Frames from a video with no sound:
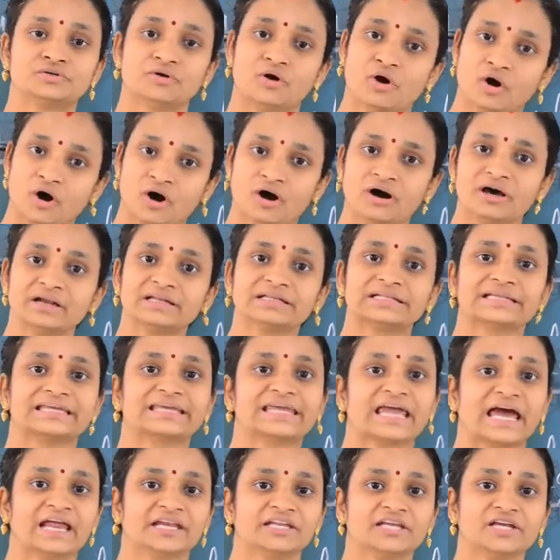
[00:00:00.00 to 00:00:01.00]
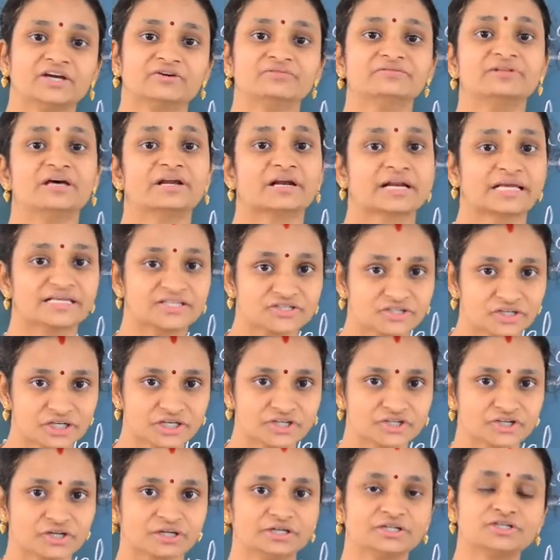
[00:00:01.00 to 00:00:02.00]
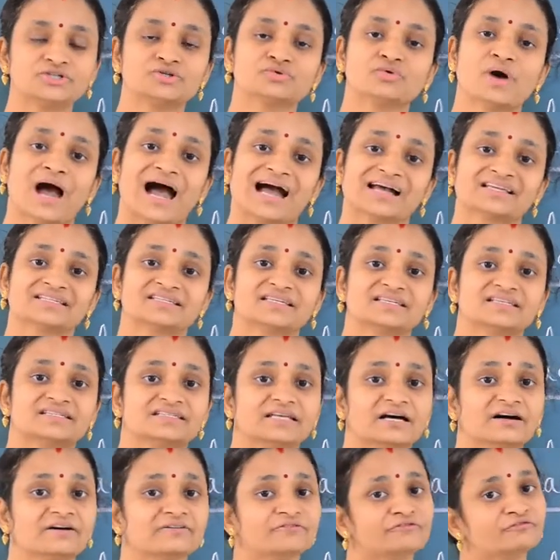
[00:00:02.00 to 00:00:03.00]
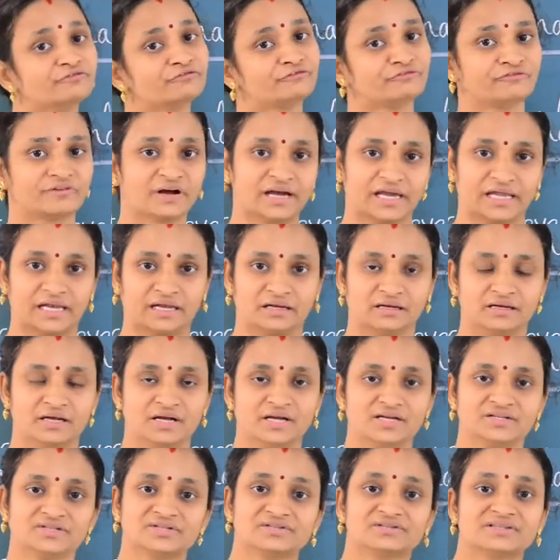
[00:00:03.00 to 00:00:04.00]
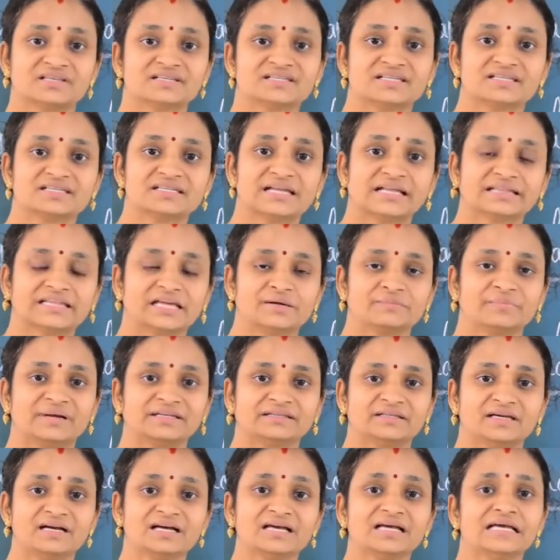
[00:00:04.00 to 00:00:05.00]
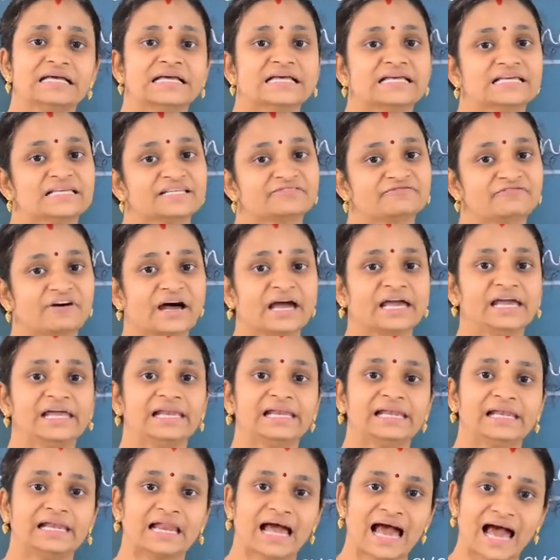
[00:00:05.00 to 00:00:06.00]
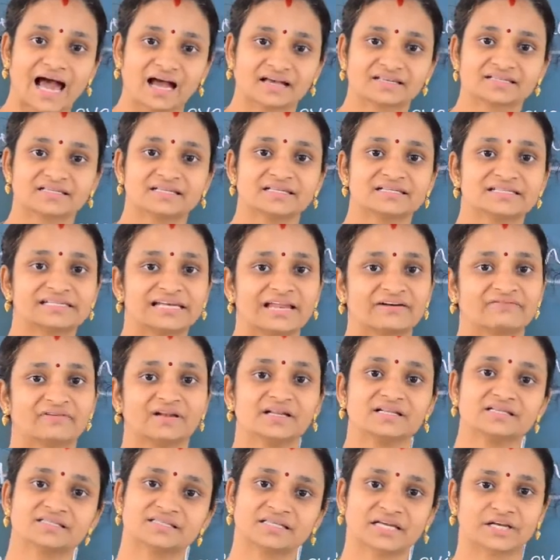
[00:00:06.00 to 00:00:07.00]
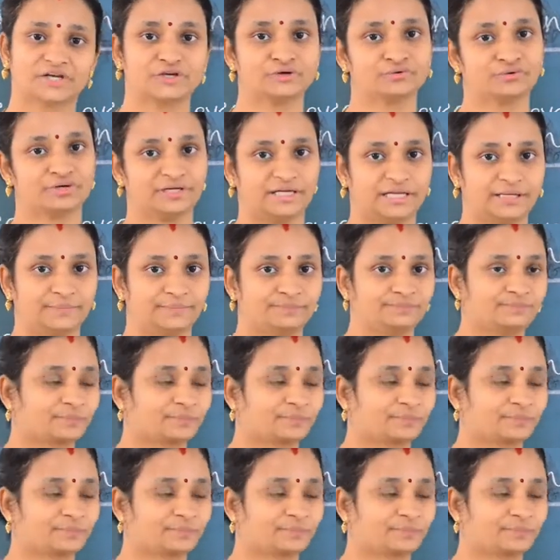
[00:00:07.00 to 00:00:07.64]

or can give the restriction to access a file. So this is nothing but the file access level security.